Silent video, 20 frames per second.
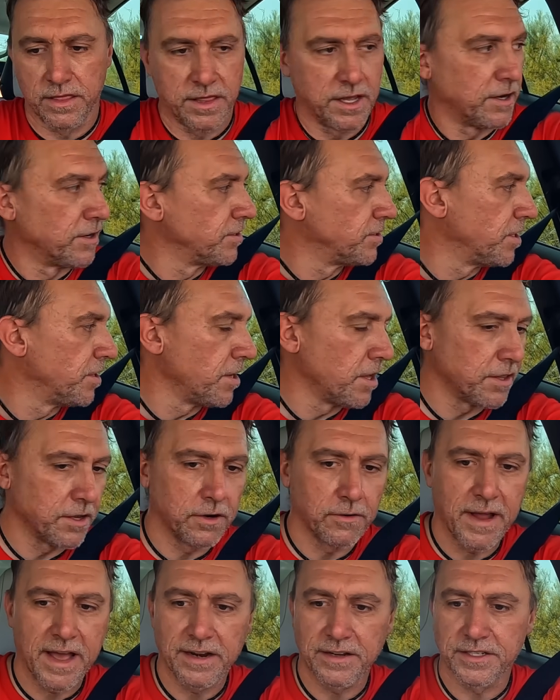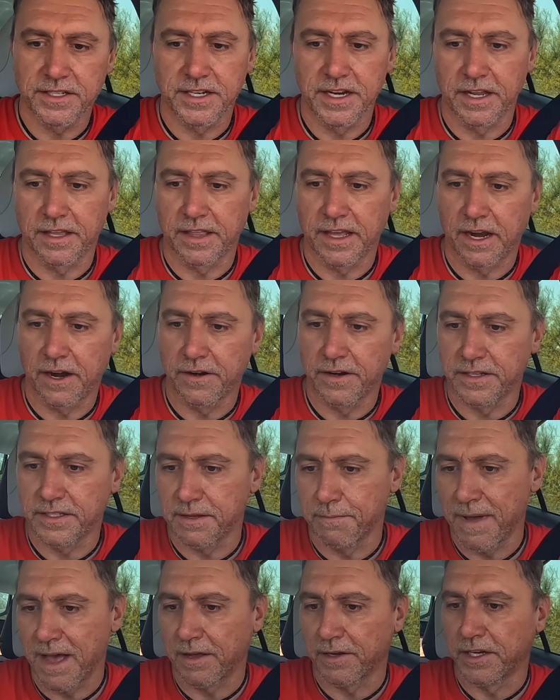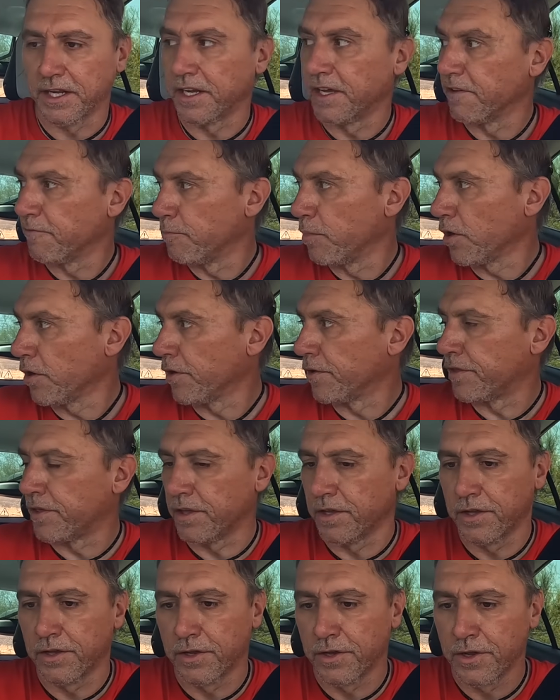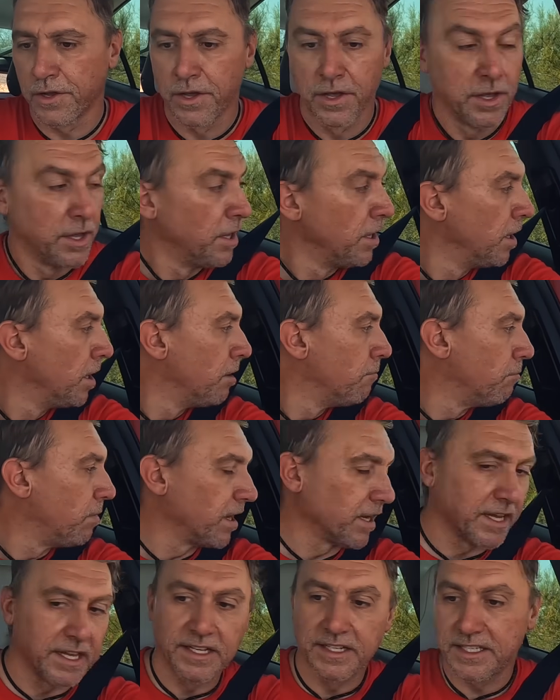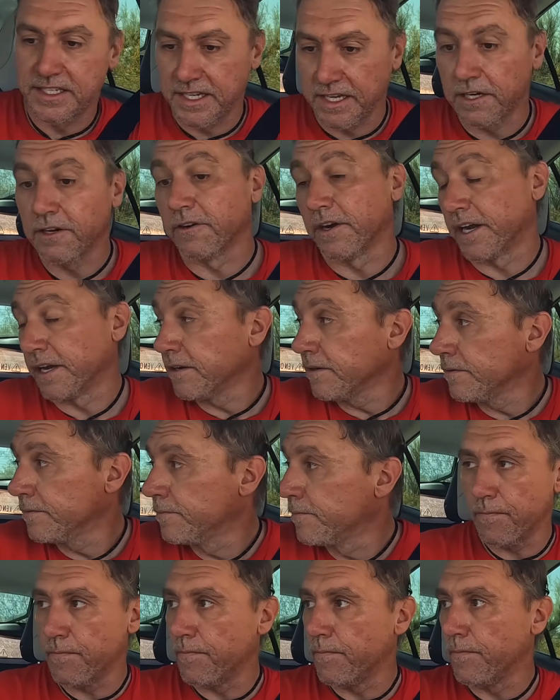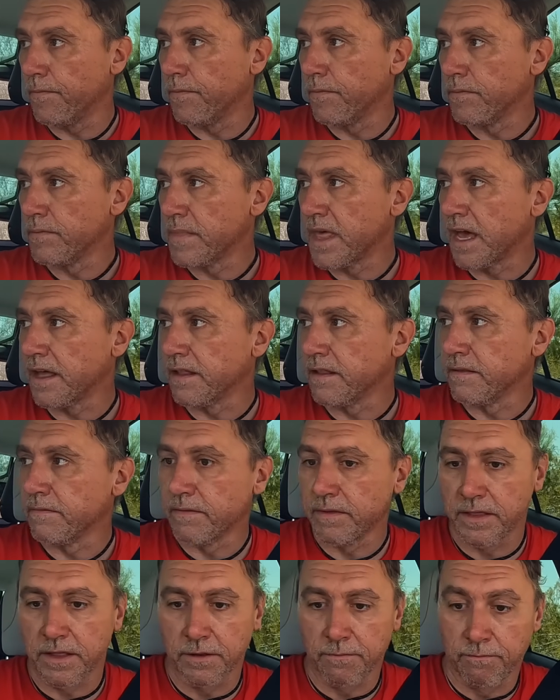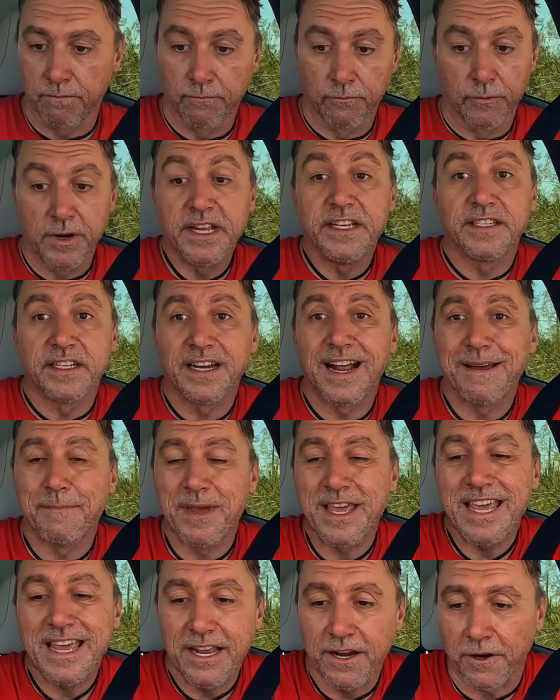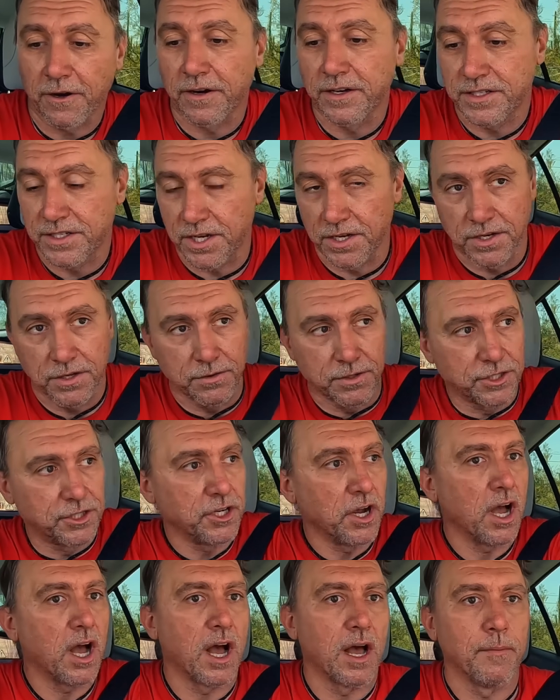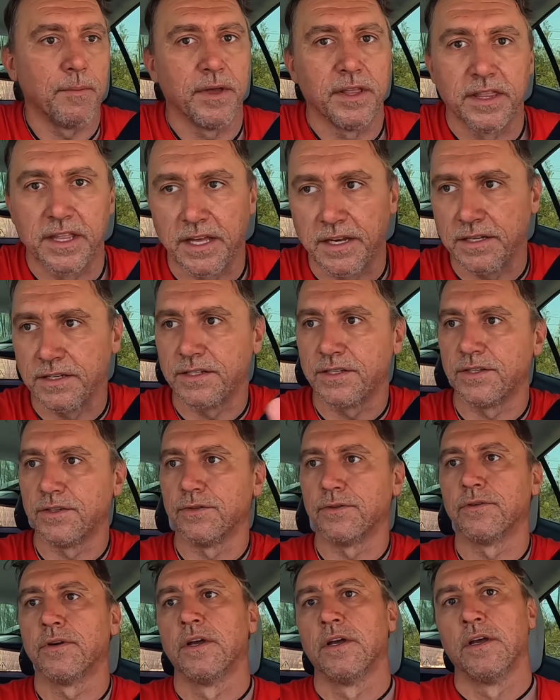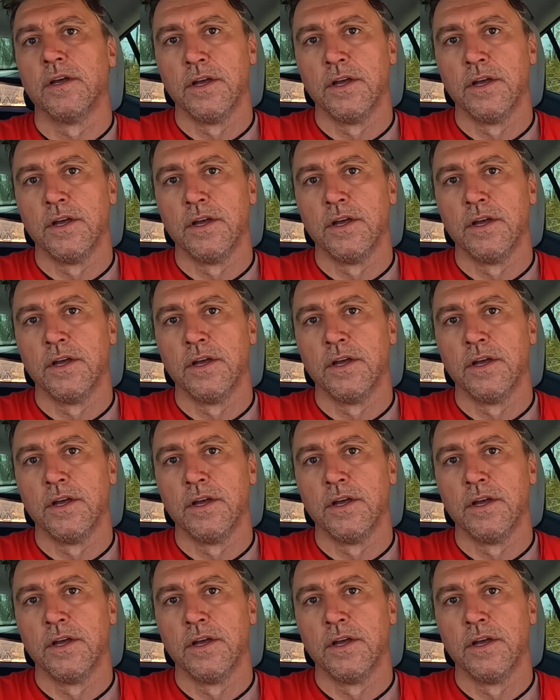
there's another rattlesnake there and it's about to give birth. But considering that the reason I'm here is to do a job, that is to